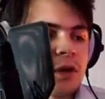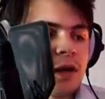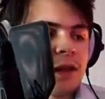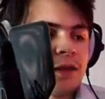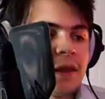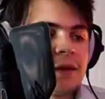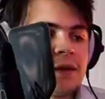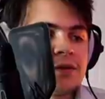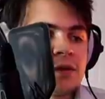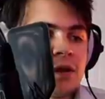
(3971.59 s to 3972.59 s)
and that needs
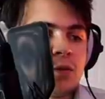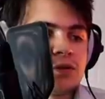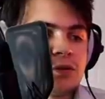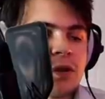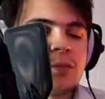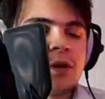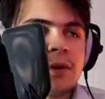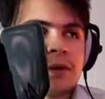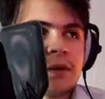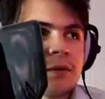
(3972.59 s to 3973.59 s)
someone to
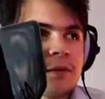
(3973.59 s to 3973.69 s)
implement it.